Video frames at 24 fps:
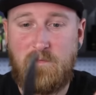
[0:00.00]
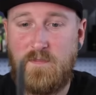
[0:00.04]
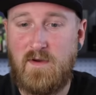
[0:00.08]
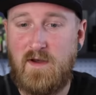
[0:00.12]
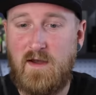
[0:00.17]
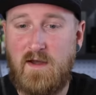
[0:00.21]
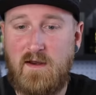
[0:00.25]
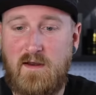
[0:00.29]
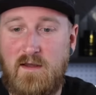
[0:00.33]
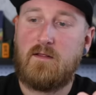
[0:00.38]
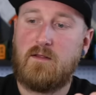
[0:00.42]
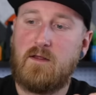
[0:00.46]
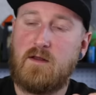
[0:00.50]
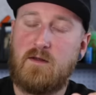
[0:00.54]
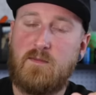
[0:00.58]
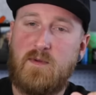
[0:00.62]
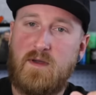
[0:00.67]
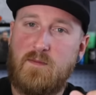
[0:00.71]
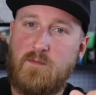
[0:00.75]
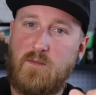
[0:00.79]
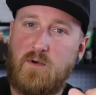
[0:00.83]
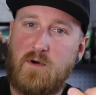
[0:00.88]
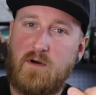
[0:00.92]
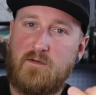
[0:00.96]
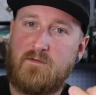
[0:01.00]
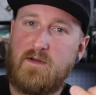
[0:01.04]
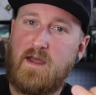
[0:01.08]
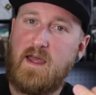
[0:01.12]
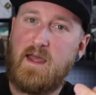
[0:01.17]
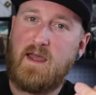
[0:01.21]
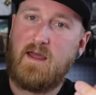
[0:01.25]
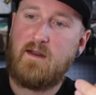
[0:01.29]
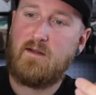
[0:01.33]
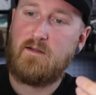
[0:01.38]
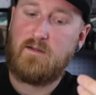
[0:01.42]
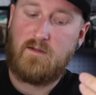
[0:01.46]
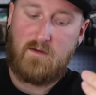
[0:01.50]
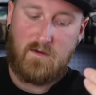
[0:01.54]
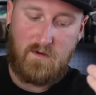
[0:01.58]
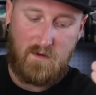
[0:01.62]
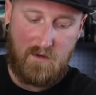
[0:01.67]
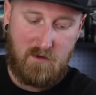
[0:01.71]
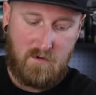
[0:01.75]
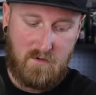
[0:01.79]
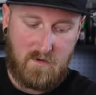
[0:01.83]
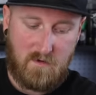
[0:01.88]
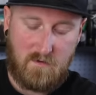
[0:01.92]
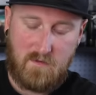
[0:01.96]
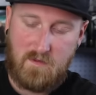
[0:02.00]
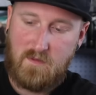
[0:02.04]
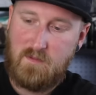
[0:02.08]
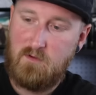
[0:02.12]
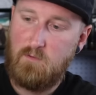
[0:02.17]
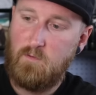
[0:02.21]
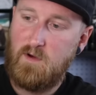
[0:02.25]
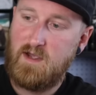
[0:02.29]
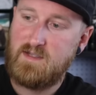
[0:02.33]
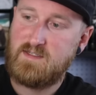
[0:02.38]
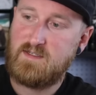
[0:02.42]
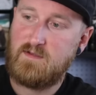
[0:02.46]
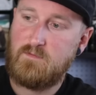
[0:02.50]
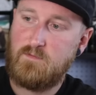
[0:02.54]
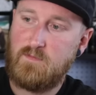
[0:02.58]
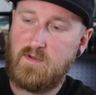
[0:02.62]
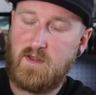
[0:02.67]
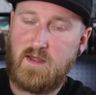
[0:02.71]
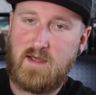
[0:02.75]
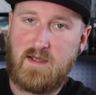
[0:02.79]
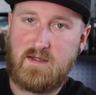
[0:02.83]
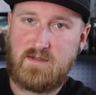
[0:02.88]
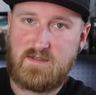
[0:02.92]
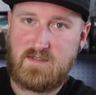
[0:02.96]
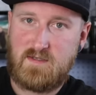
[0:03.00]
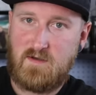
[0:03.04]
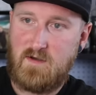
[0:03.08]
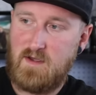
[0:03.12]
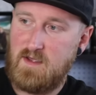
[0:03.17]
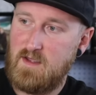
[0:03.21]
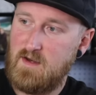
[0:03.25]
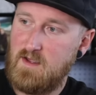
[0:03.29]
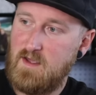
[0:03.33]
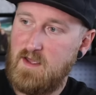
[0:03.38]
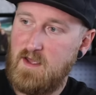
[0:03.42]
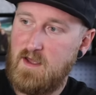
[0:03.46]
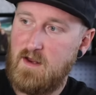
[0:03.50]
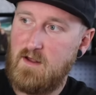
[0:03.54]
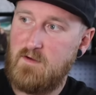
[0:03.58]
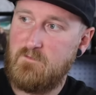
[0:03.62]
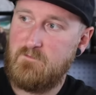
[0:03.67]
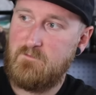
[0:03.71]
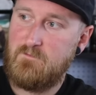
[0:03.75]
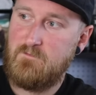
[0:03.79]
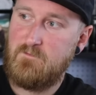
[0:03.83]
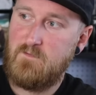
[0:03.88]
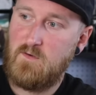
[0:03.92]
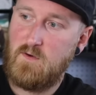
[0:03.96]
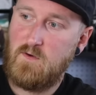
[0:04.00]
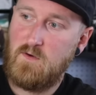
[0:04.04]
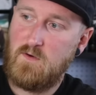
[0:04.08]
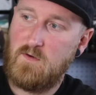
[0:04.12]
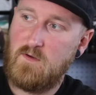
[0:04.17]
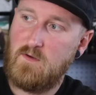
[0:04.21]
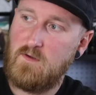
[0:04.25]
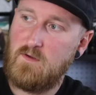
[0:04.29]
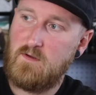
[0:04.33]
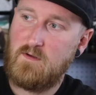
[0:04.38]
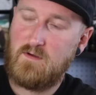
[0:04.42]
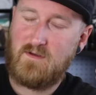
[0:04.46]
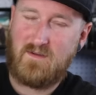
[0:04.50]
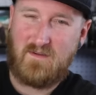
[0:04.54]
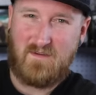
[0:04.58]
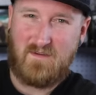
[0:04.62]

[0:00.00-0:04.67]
but a little bit more of a handle on here than the Wesson blade, so I can get a full